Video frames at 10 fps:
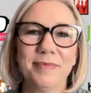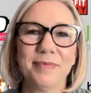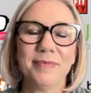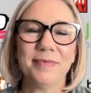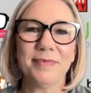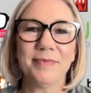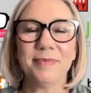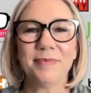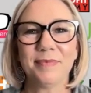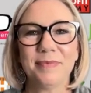
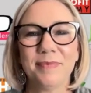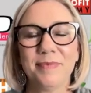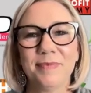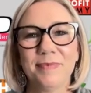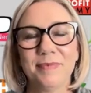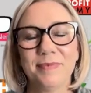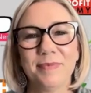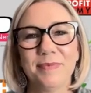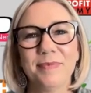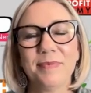
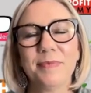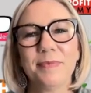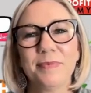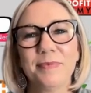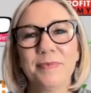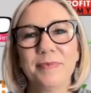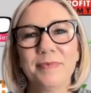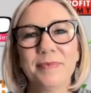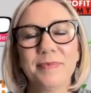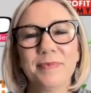
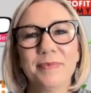(silent)